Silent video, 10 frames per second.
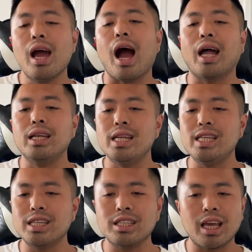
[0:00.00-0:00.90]
I need
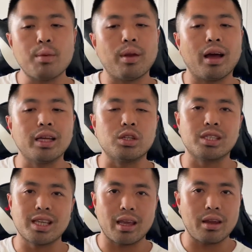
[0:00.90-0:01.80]
the Sableye to
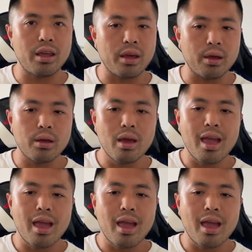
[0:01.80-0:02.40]
stay in here,